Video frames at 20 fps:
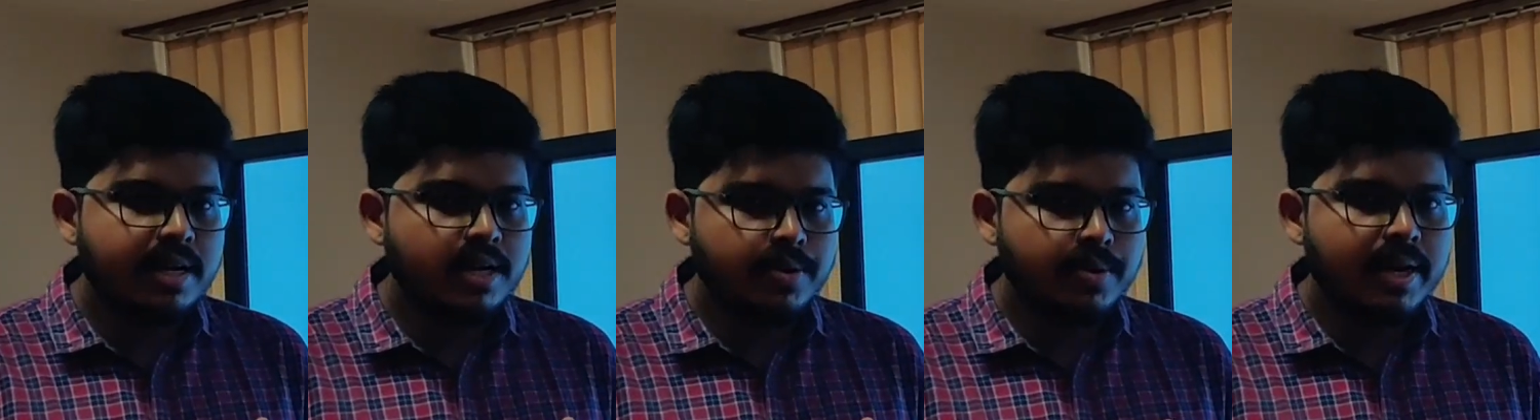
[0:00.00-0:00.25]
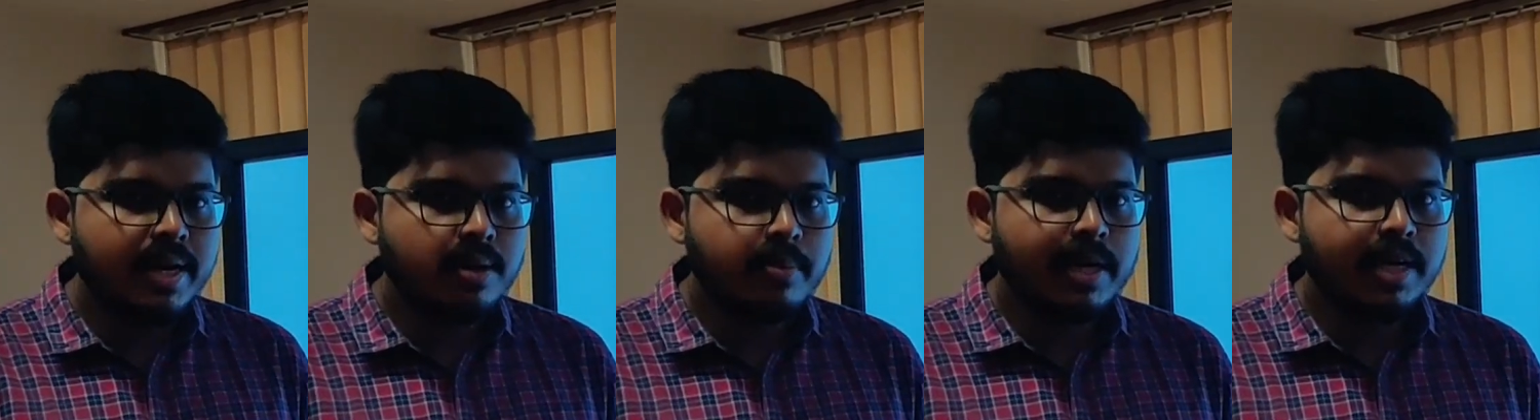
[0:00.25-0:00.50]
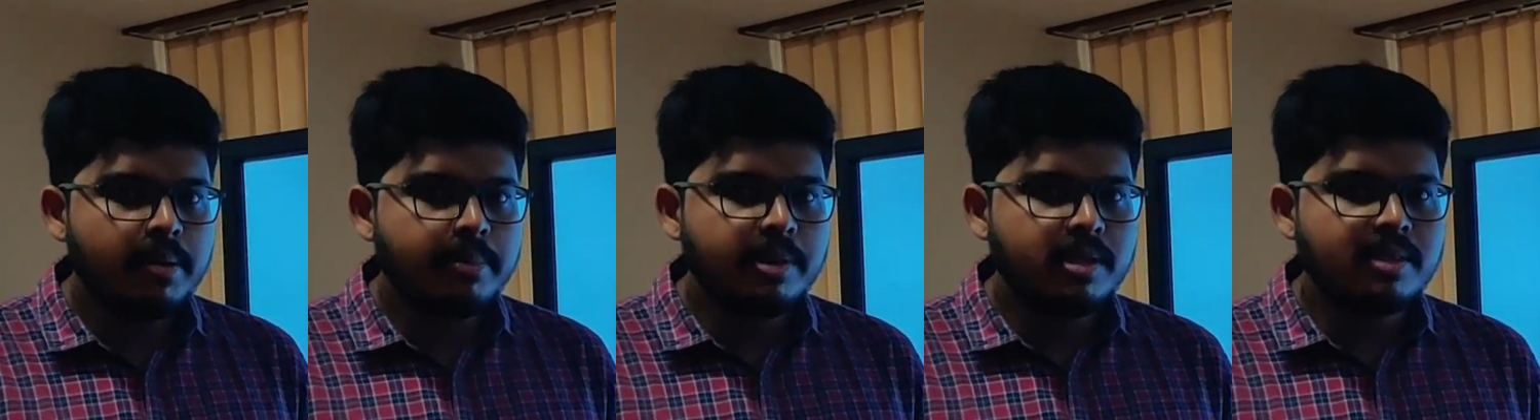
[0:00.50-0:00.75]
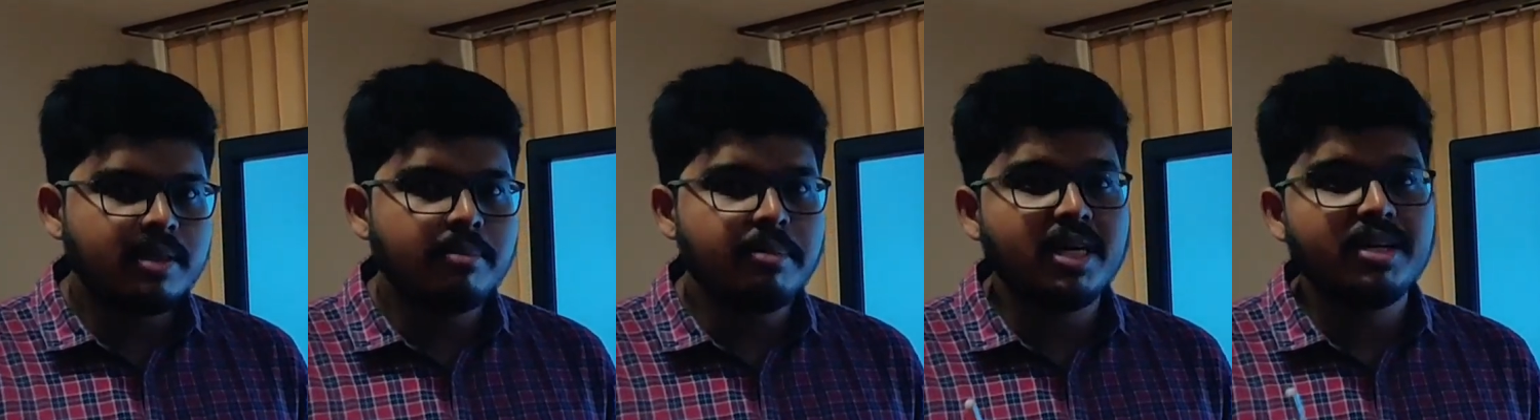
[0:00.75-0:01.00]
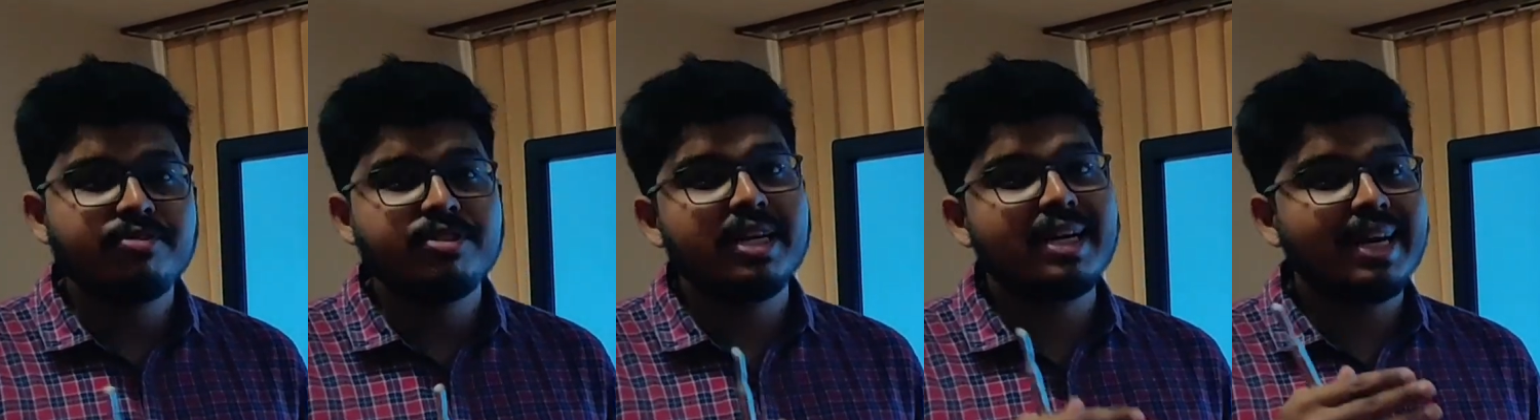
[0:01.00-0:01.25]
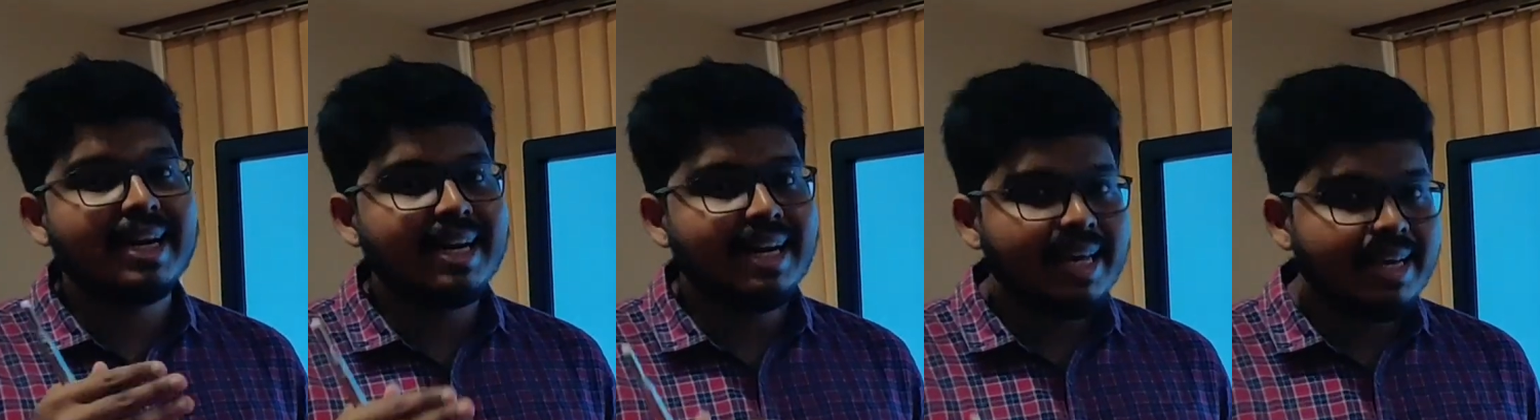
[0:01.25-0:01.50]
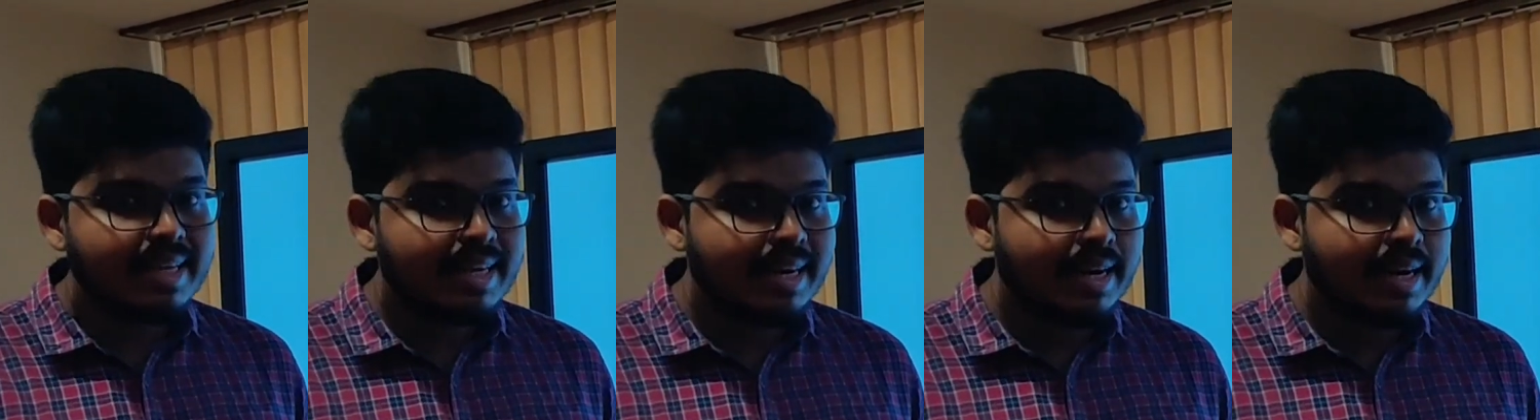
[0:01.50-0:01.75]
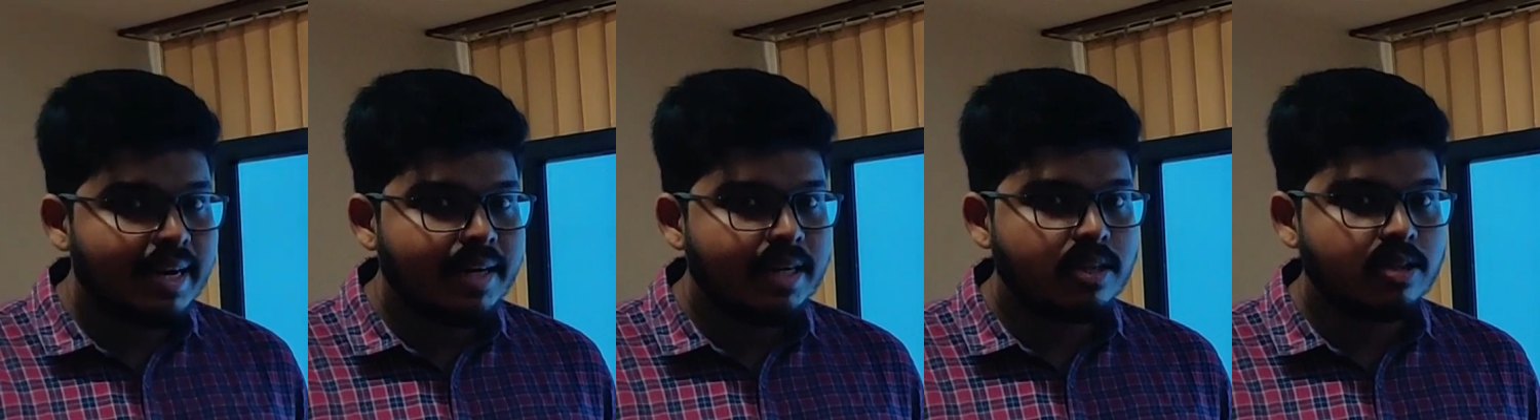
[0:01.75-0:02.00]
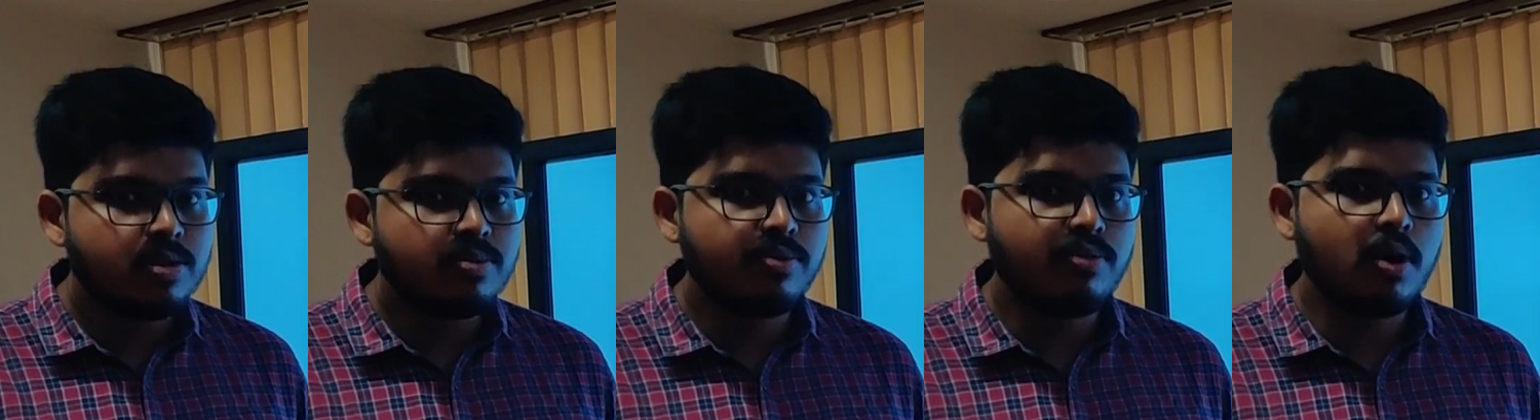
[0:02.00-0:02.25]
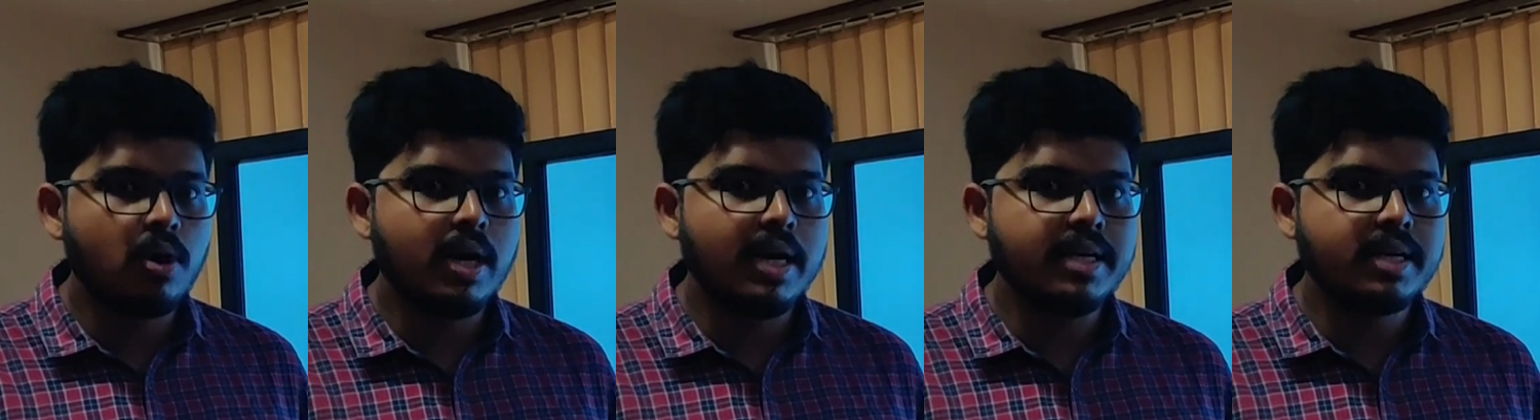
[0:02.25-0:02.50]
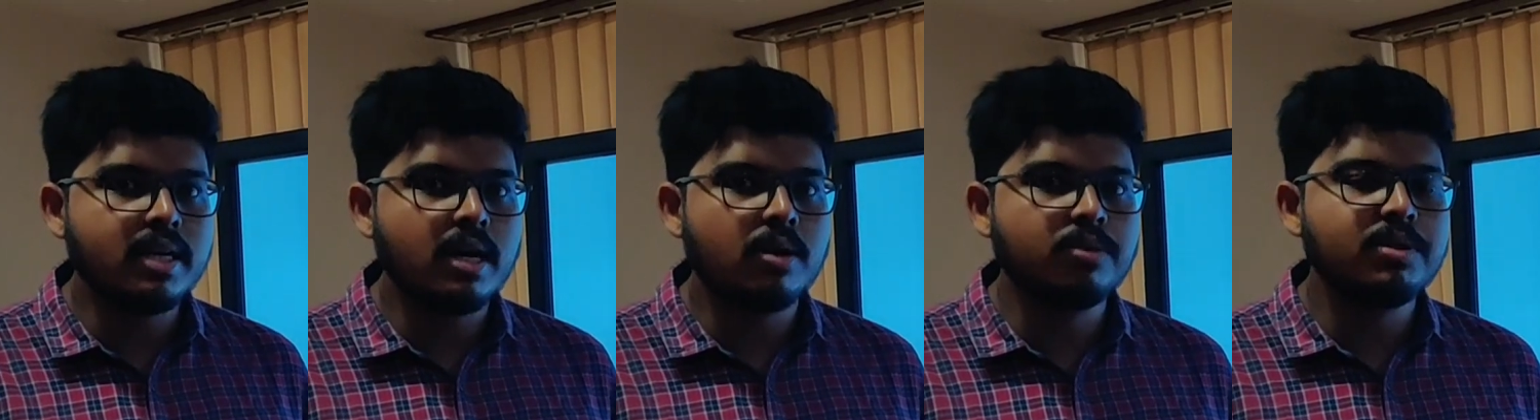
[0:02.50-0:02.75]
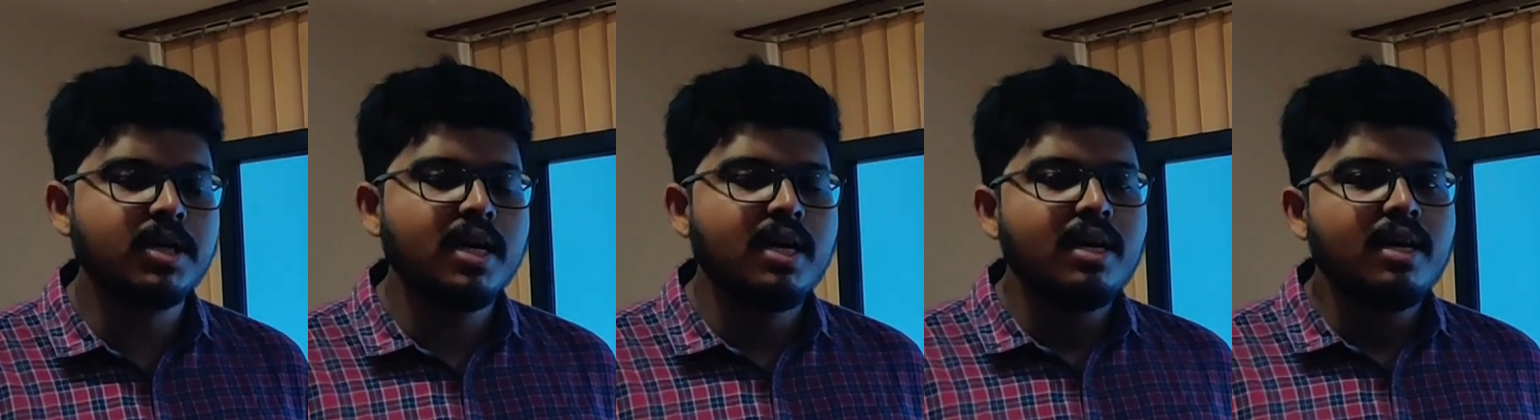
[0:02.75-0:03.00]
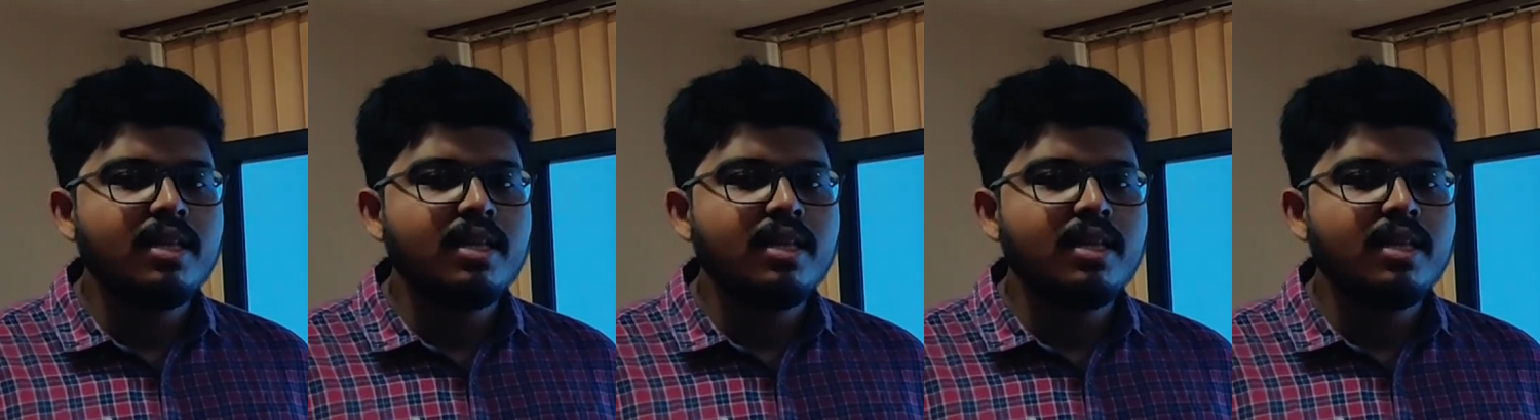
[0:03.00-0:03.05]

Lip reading: you get 20%, but if the click rate is falling down,